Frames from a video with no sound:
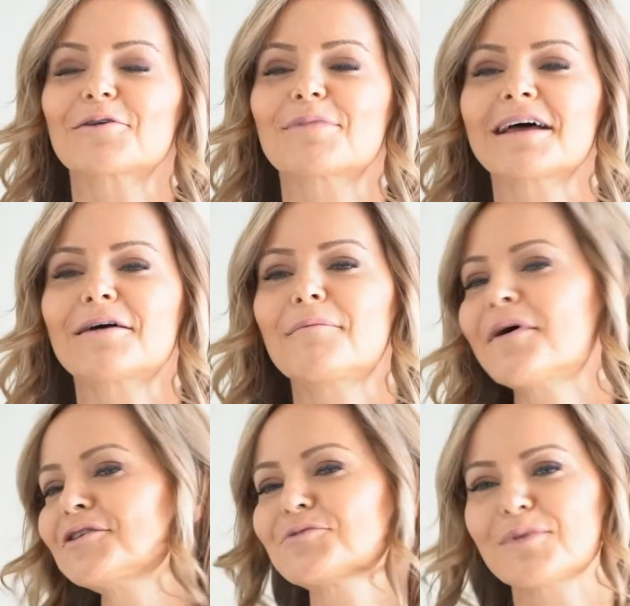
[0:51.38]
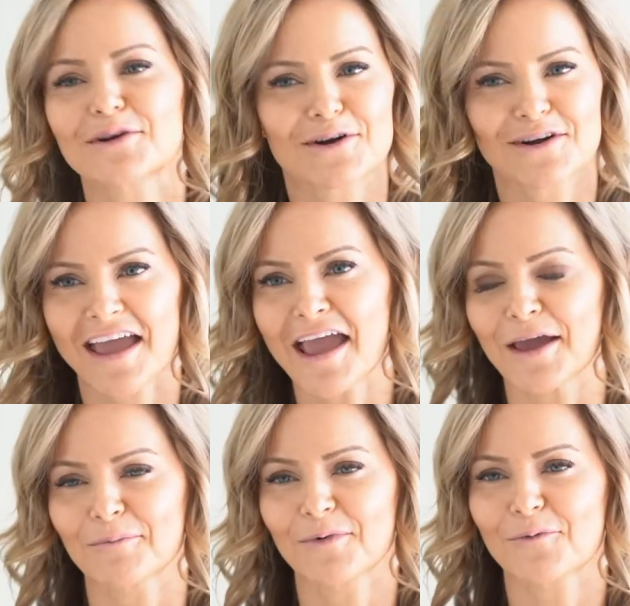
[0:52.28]
to play a much bigger
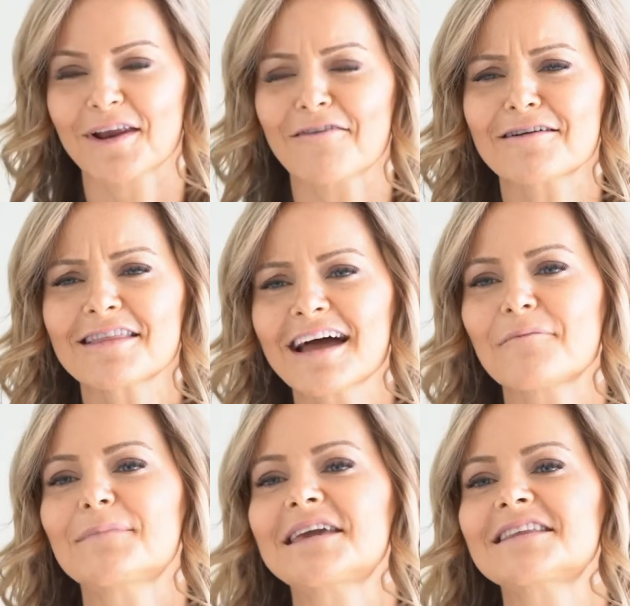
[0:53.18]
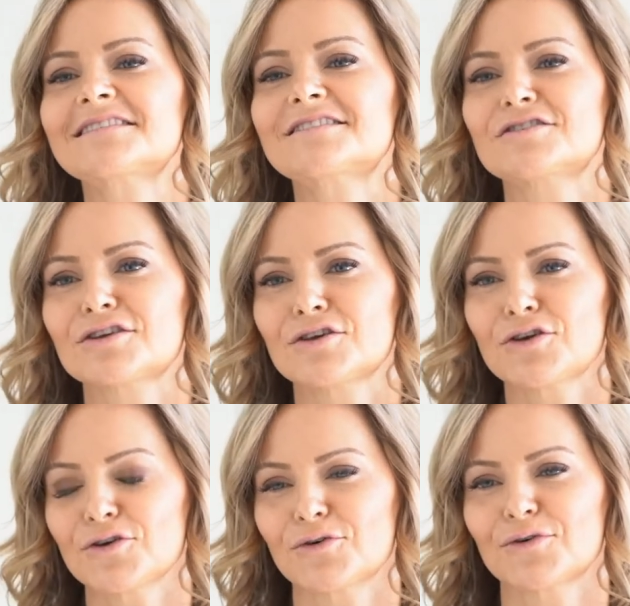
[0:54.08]
game, whatever that means to
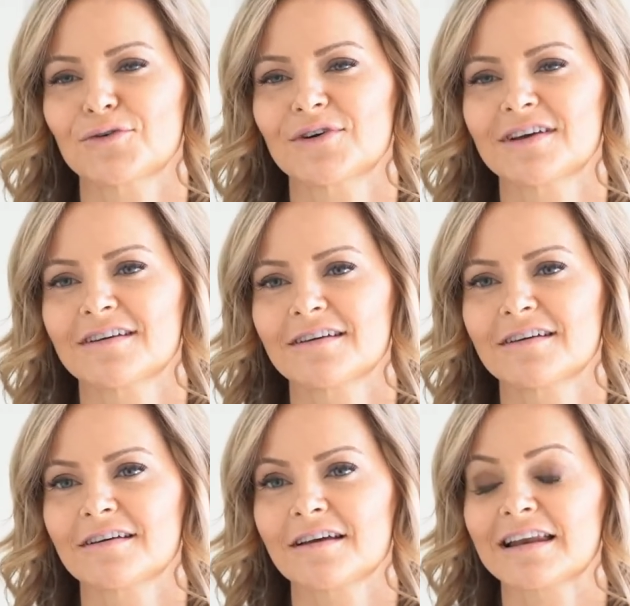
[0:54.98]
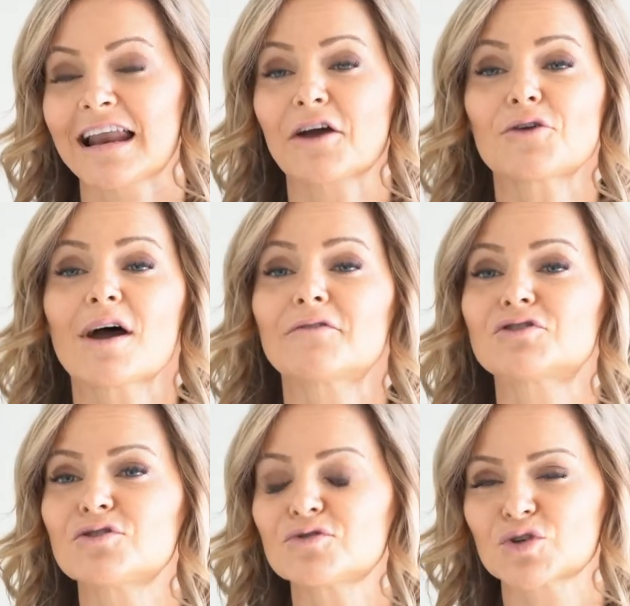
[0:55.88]
you. And now you have
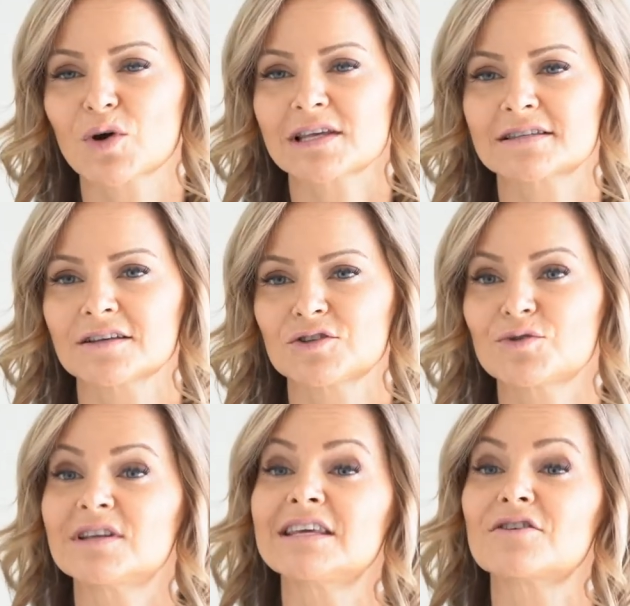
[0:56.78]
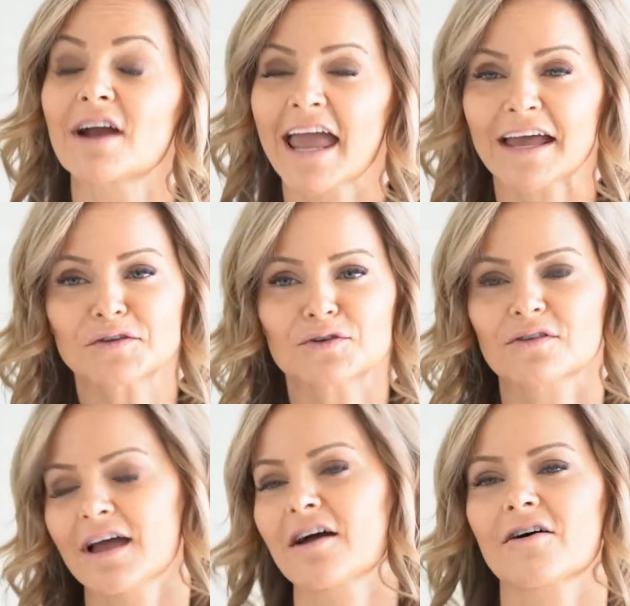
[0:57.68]
two choices. You can either answer that